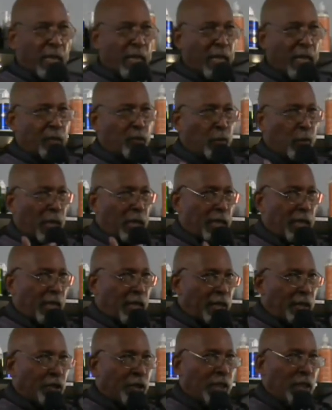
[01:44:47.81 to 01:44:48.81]
and try to
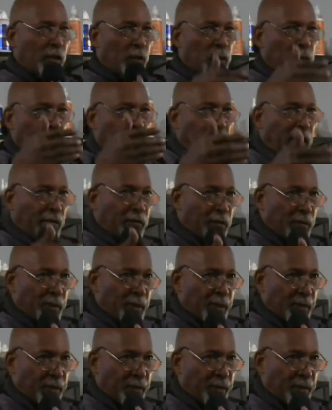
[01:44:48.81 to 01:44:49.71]
kind of deal with the government